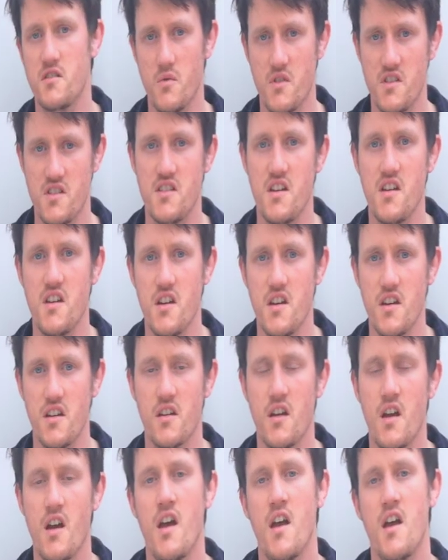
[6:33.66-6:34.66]
that we're
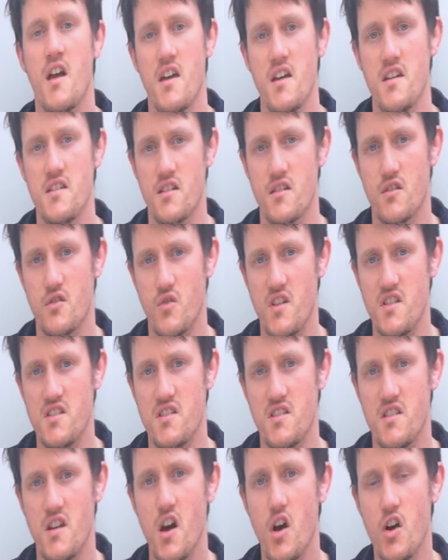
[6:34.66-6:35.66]
seeing. It's
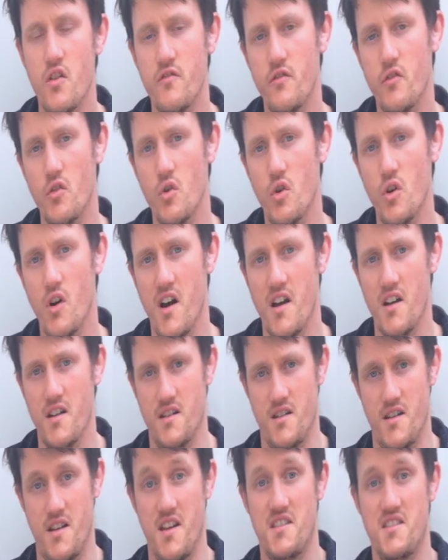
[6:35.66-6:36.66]
increasingly hard for
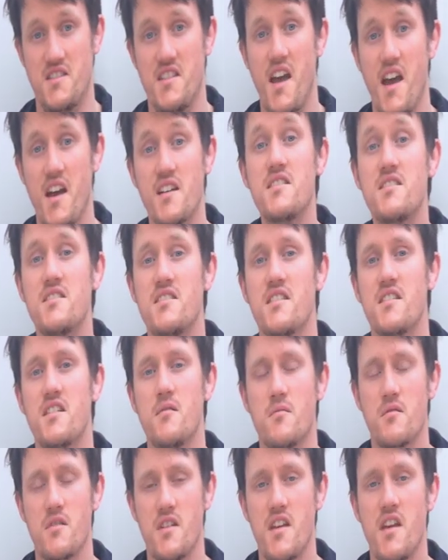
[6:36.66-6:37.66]
a sect
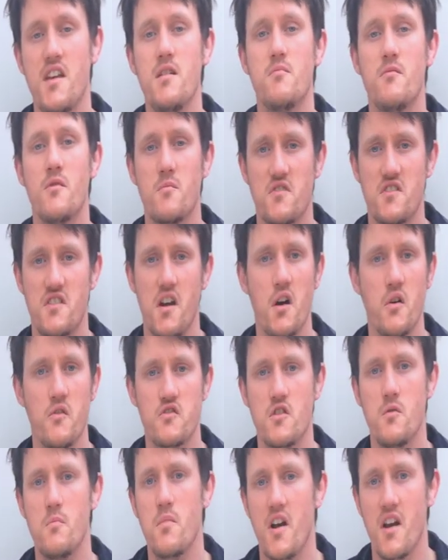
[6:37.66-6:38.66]
to keep
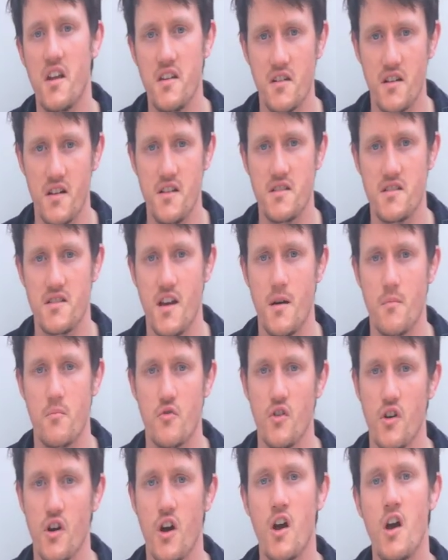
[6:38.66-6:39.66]
themselves completely
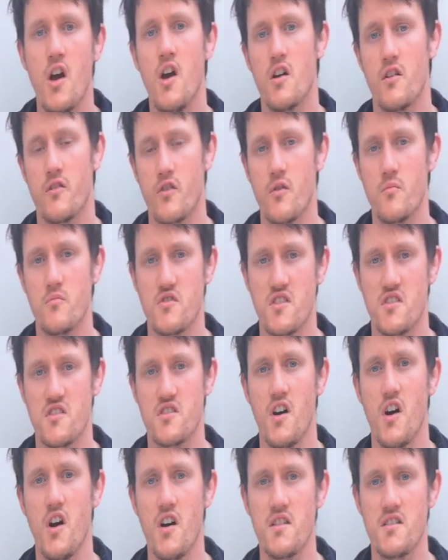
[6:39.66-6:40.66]
separate from
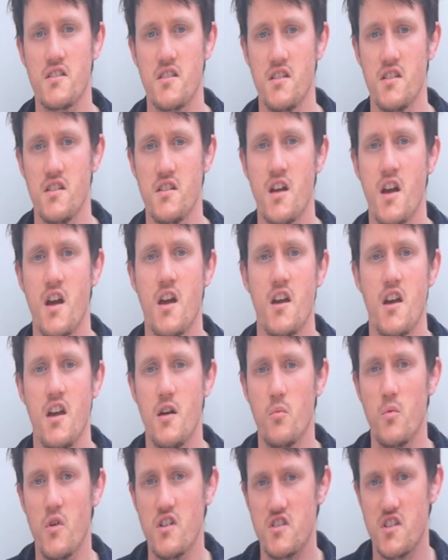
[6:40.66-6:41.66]
society,
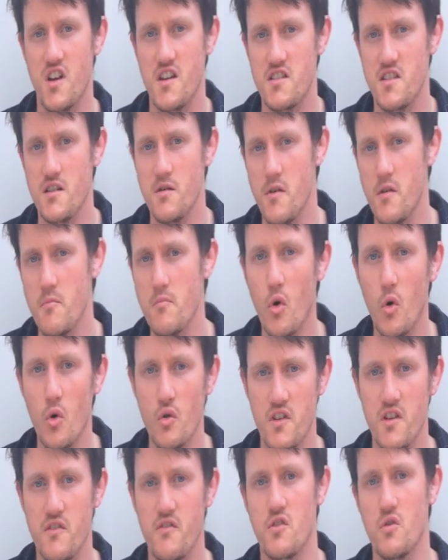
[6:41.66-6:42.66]
in which case it'll be more
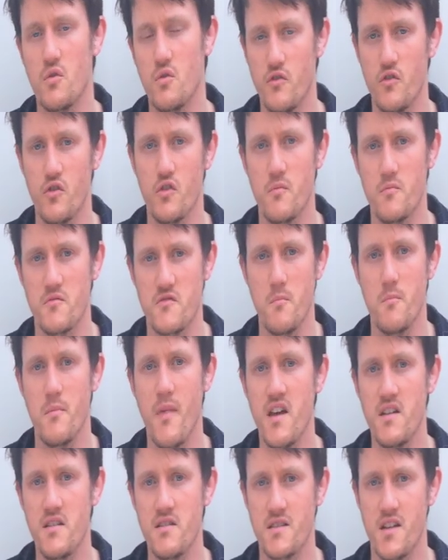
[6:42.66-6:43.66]
difficult for them to
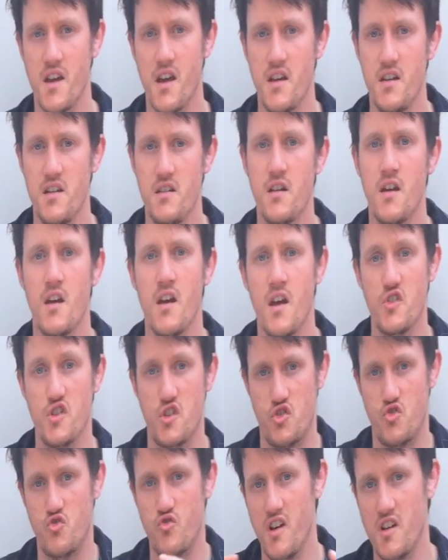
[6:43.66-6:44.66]
maintain the
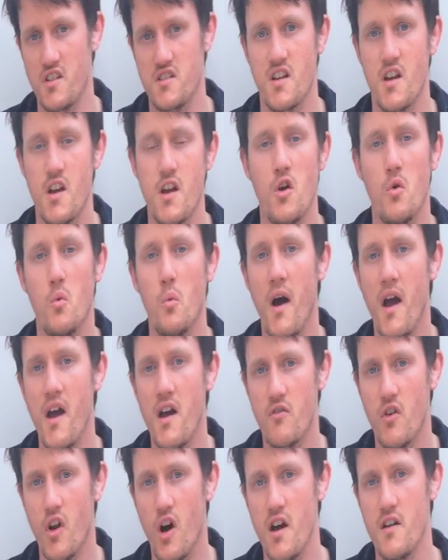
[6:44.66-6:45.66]
strict way
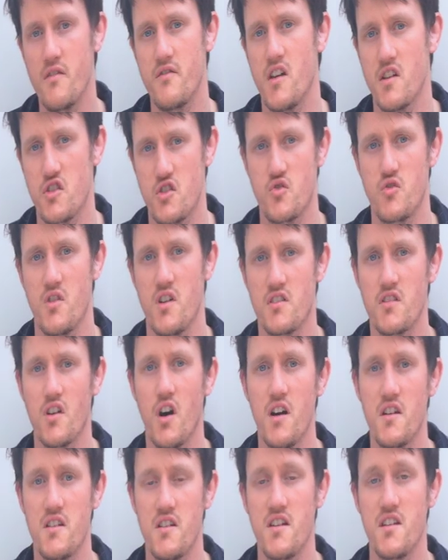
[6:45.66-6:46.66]
of life, their strict
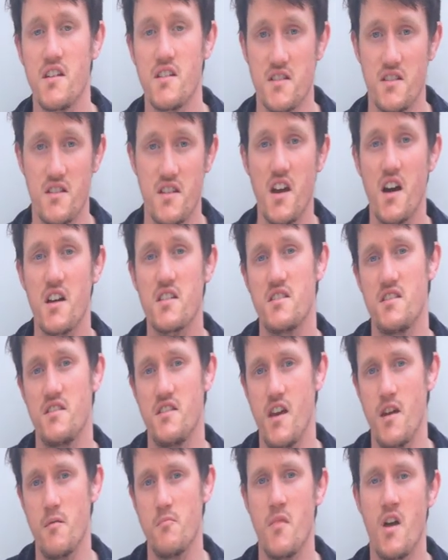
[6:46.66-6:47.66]
ideas and the us and
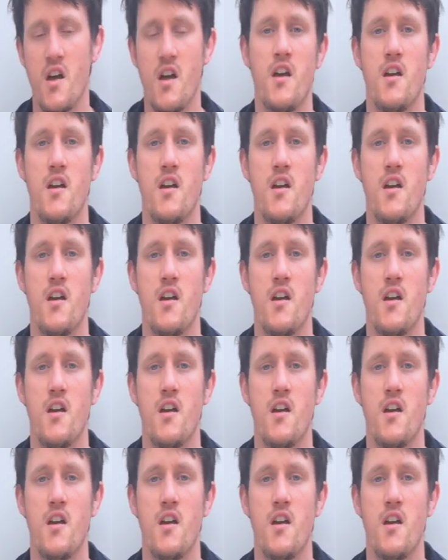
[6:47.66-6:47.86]
them